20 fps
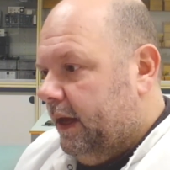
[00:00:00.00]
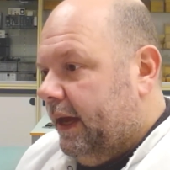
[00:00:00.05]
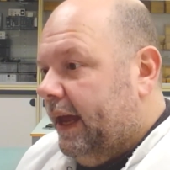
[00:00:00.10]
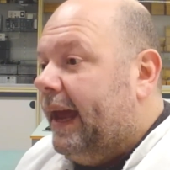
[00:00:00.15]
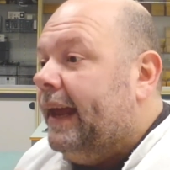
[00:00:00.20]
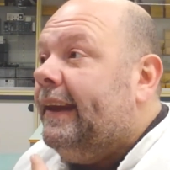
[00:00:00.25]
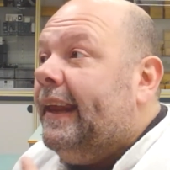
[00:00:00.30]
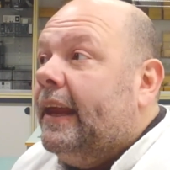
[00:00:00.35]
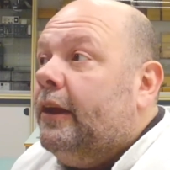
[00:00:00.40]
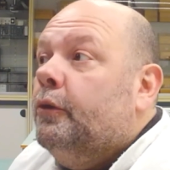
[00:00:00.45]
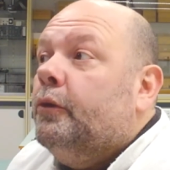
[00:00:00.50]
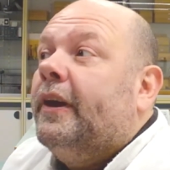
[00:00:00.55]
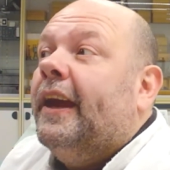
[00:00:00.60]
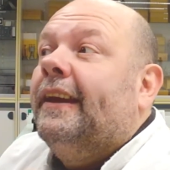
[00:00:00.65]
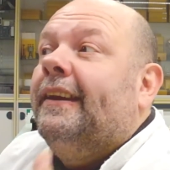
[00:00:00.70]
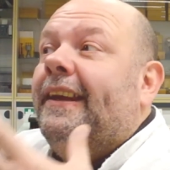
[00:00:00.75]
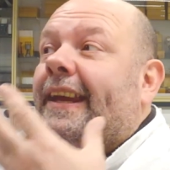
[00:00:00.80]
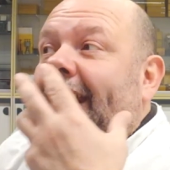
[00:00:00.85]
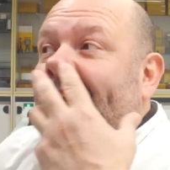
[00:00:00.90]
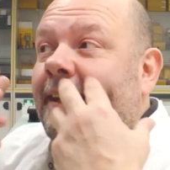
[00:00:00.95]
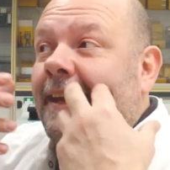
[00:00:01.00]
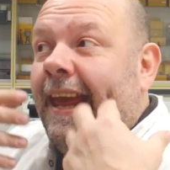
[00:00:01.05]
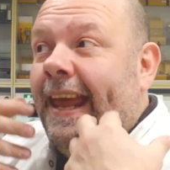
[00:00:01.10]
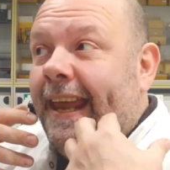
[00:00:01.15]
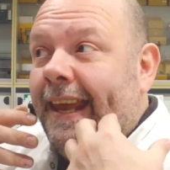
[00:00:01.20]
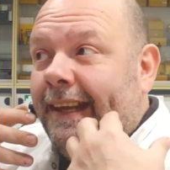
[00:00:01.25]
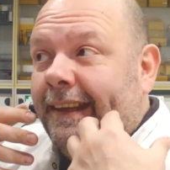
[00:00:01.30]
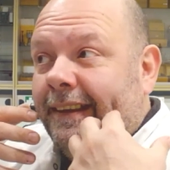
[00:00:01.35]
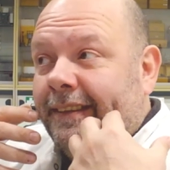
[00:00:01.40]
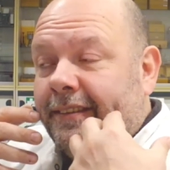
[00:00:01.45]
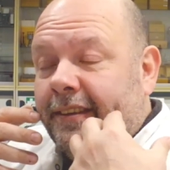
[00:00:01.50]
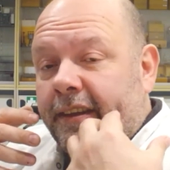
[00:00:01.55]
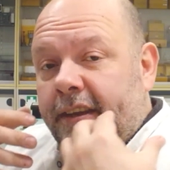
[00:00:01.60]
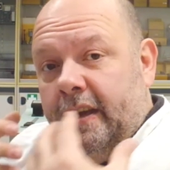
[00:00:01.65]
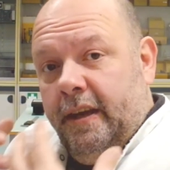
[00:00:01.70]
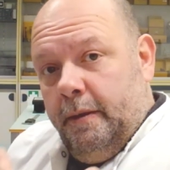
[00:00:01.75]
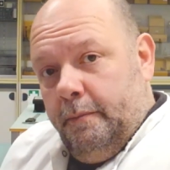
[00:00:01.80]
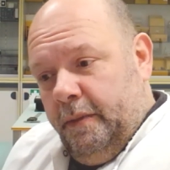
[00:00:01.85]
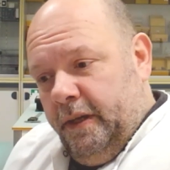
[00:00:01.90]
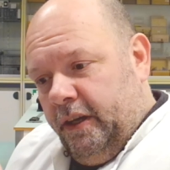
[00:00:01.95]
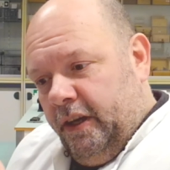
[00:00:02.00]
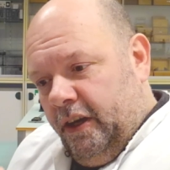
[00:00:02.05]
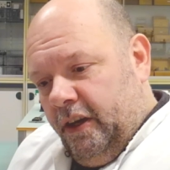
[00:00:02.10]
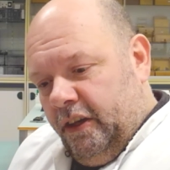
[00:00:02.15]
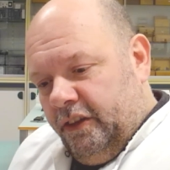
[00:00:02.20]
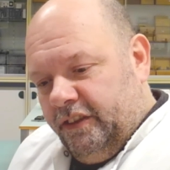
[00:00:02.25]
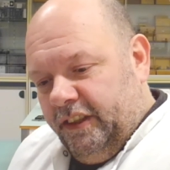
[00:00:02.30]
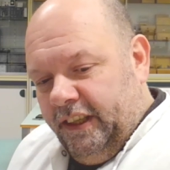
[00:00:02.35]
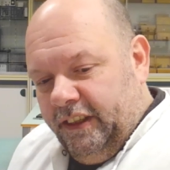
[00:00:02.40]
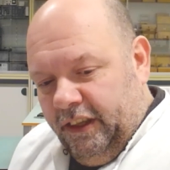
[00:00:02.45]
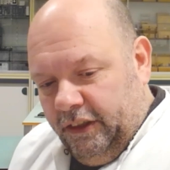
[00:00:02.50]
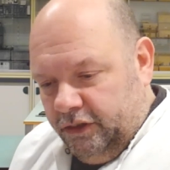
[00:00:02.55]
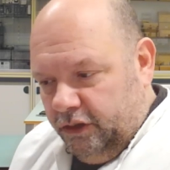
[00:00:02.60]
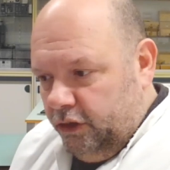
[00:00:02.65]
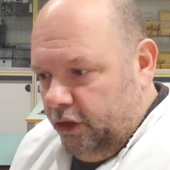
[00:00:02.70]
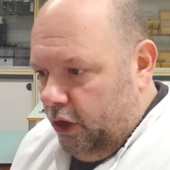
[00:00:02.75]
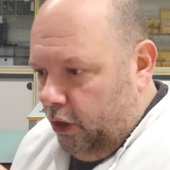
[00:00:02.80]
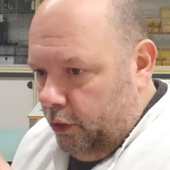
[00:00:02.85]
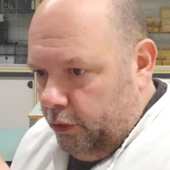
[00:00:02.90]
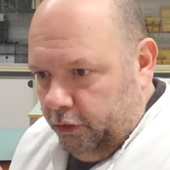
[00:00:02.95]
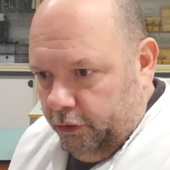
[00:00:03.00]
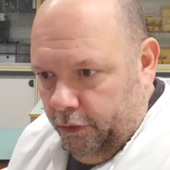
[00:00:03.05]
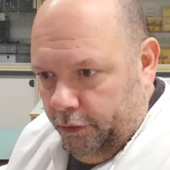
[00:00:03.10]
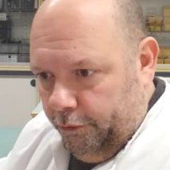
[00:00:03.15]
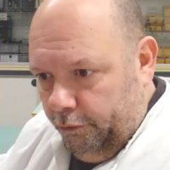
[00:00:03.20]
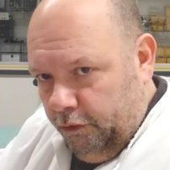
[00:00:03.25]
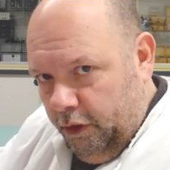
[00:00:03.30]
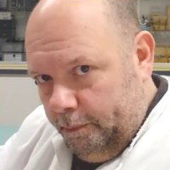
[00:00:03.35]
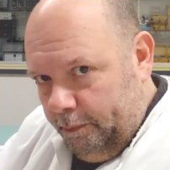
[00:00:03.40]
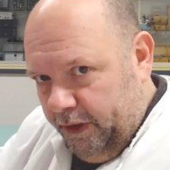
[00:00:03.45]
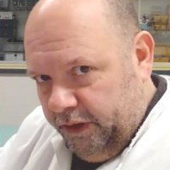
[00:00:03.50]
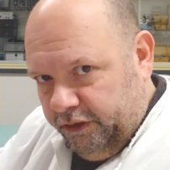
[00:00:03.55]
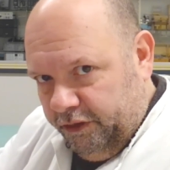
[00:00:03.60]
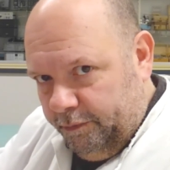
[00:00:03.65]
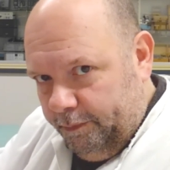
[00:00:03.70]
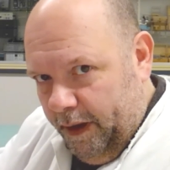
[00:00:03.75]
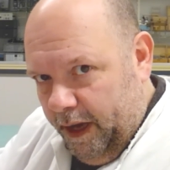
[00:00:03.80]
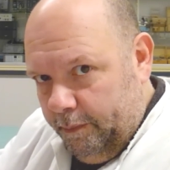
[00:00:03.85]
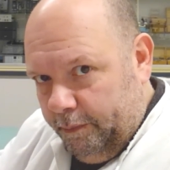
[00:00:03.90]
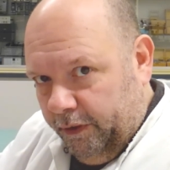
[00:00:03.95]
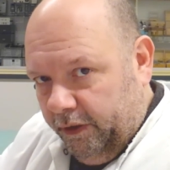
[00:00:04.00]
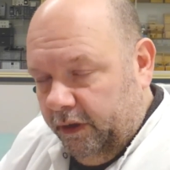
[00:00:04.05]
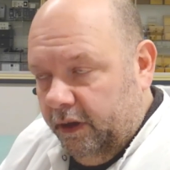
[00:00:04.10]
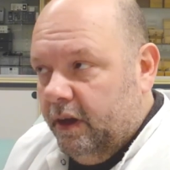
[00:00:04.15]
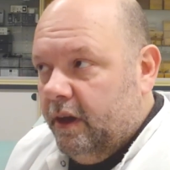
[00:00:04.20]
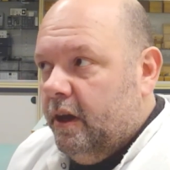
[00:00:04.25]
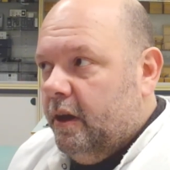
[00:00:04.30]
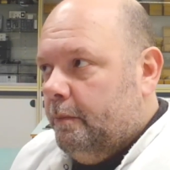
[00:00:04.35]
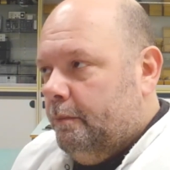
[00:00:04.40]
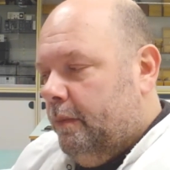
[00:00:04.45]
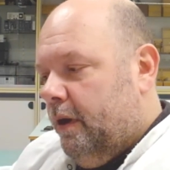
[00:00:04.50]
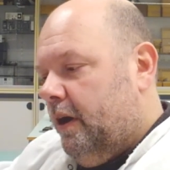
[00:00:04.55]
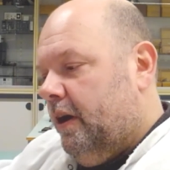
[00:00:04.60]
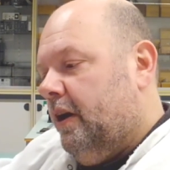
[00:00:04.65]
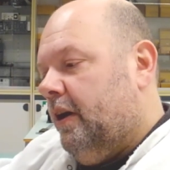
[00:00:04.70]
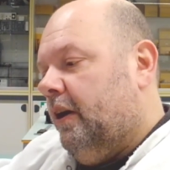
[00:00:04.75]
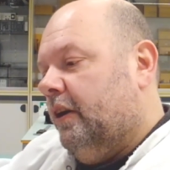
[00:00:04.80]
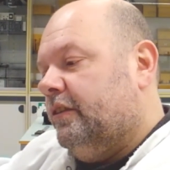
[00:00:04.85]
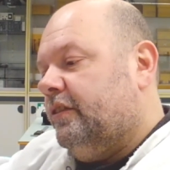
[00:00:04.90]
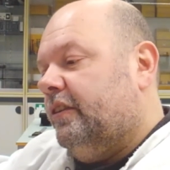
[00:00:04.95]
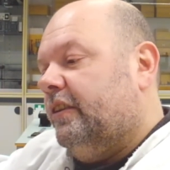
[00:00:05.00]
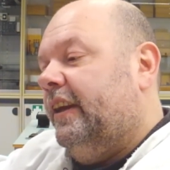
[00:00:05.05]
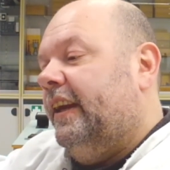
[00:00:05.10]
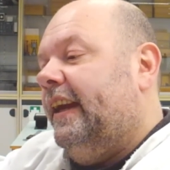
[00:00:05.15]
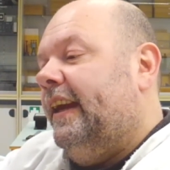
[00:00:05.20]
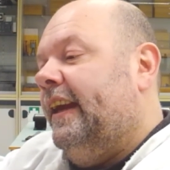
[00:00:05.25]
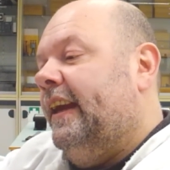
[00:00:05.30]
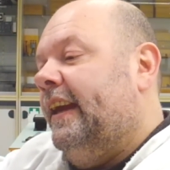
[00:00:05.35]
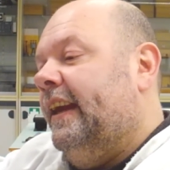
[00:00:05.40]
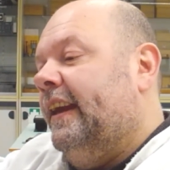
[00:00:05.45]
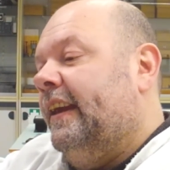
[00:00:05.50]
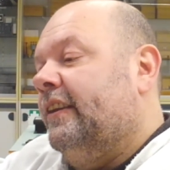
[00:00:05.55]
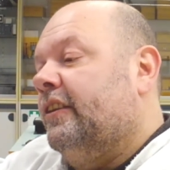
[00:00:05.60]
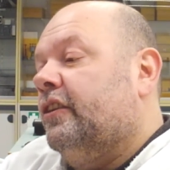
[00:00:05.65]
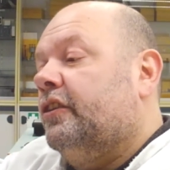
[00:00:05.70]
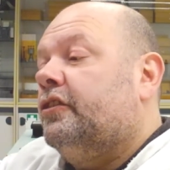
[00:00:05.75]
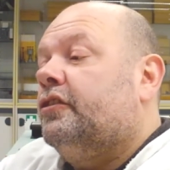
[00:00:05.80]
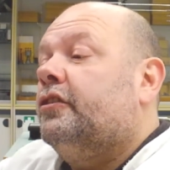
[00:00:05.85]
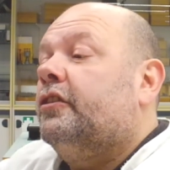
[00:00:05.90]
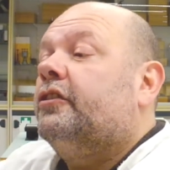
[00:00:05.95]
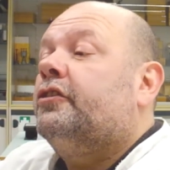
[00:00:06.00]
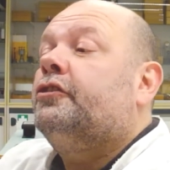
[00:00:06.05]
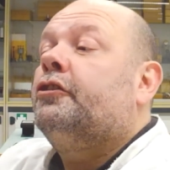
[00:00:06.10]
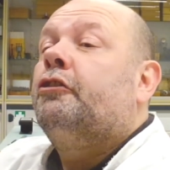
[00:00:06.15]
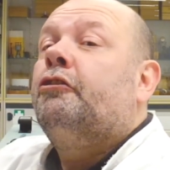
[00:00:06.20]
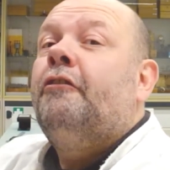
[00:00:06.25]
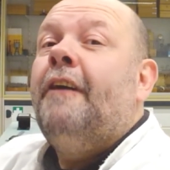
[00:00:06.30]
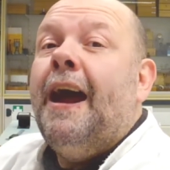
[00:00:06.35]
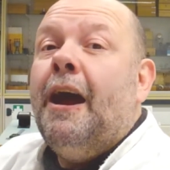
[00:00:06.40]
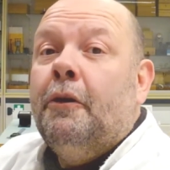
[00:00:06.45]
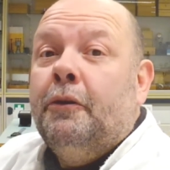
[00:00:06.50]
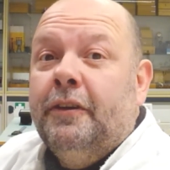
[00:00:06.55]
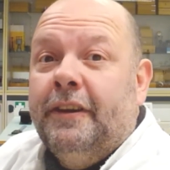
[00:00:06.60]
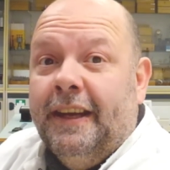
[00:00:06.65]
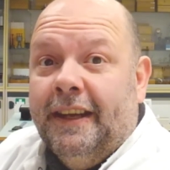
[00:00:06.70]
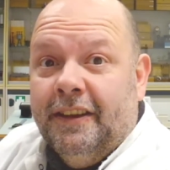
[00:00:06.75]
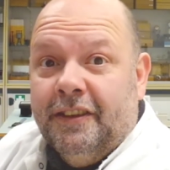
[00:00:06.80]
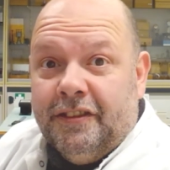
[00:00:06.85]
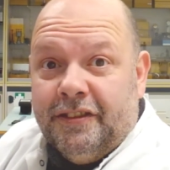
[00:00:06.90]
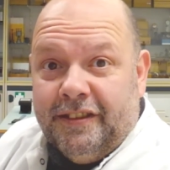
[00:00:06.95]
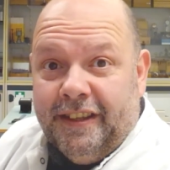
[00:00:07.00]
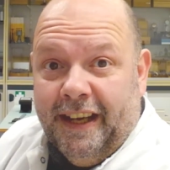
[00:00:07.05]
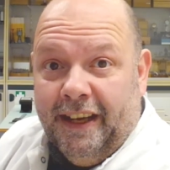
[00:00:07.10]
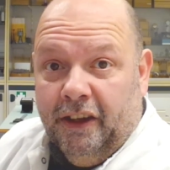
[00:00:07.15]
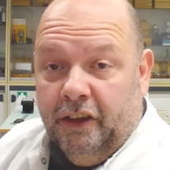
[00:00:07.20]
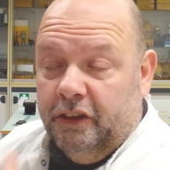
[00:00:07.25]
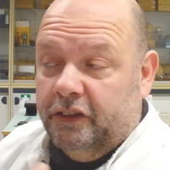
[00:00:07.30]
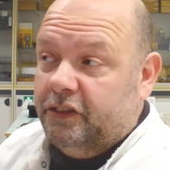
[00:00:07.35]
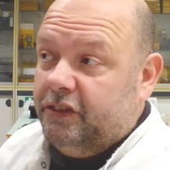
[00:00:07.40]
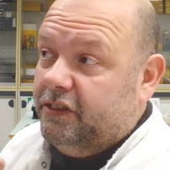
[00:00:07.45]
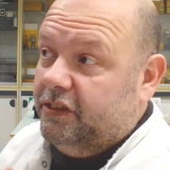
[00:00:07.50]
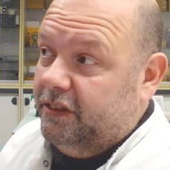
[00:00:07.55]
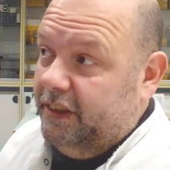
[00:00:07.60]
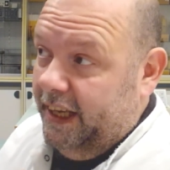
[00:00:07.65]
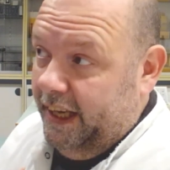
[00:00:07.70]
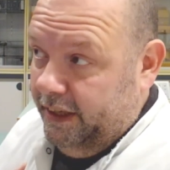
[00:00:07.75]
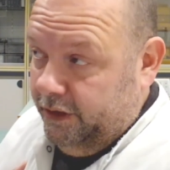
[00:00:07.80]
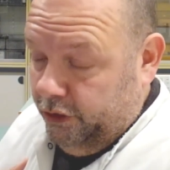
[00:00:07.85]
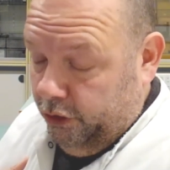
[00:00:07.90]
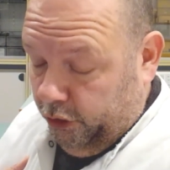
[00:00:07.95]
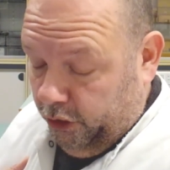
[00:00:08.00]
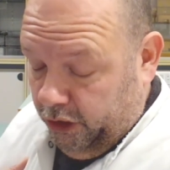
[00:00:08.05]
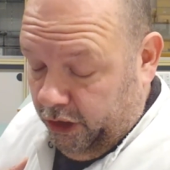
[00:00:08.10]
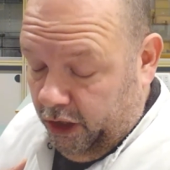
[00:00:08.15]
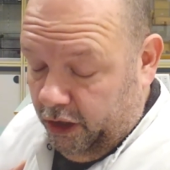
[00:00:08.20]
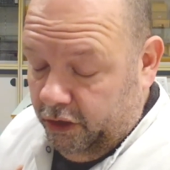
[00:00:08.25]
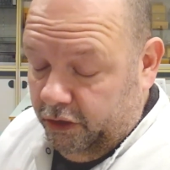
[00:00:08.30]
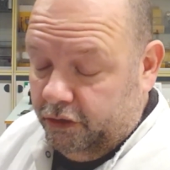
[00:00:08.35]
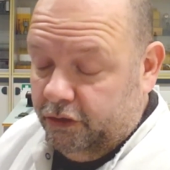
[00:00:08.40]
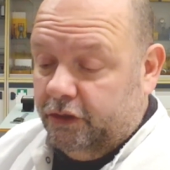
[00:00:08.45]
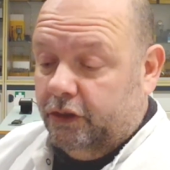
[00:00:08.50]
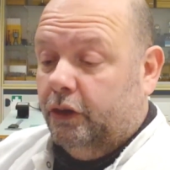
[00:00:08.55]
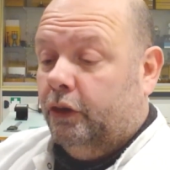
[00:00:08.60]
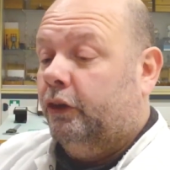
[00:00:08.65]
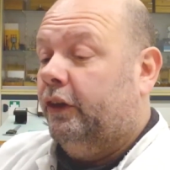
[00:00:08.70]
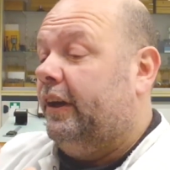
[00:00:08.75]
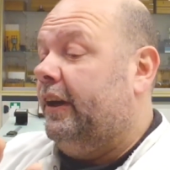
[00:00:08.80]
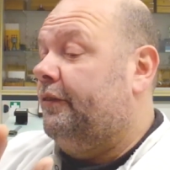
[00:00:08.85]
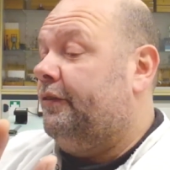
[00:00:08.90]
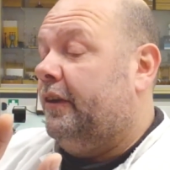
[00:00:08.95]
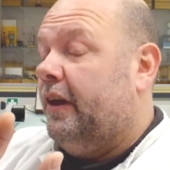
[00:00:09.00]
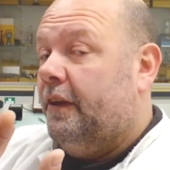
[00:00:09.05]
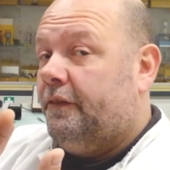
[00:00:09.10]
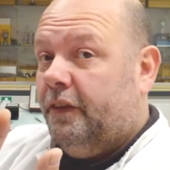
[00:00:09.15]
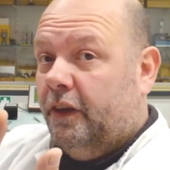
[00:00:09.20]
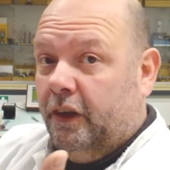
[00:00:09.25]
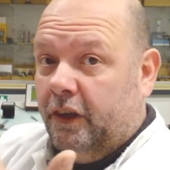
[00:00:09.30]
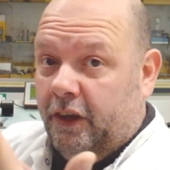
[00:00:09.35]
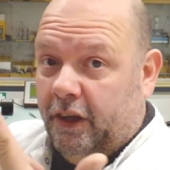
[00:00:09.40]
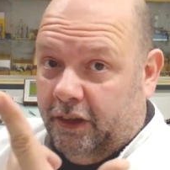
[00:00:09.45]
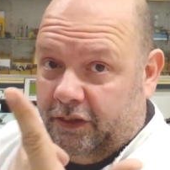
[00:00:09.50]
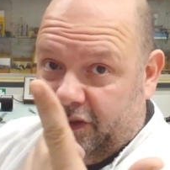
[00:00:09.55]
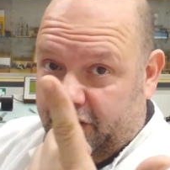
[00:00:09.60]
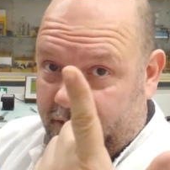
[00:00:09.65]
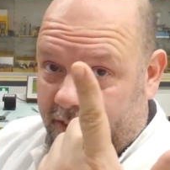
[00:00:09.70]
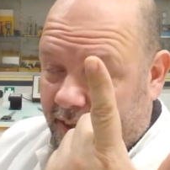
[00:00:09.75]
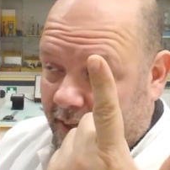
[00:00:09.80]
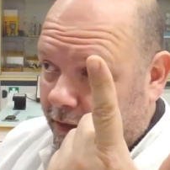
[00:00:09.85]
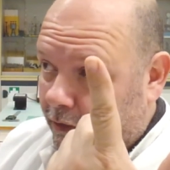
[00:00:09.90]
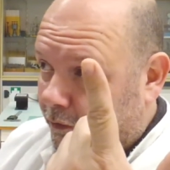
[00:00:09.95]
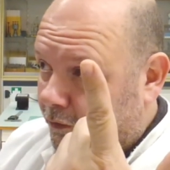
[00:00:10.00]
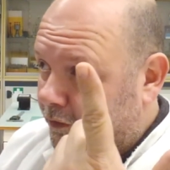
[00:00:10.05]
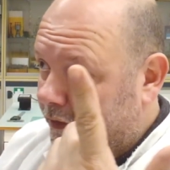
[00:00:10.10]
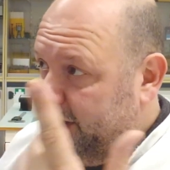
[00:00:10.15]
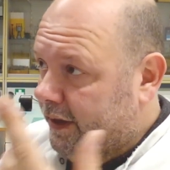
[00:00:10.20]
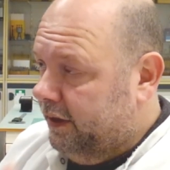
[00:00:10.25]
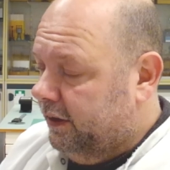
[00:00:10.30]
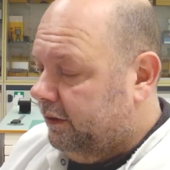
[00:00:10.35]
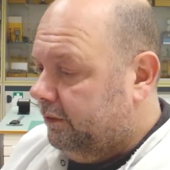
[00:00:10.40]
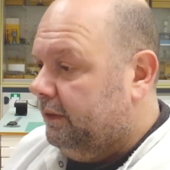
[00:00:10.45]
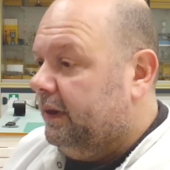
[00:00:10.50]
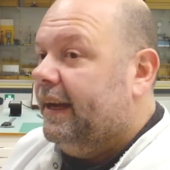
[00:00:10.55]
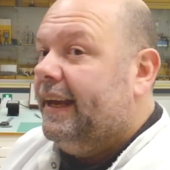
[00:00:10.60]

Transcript: and then you can inhale it, because it doesn't go through a piece of paper, but in the surrounding cells in your lungs, or if you have a cut in your finger,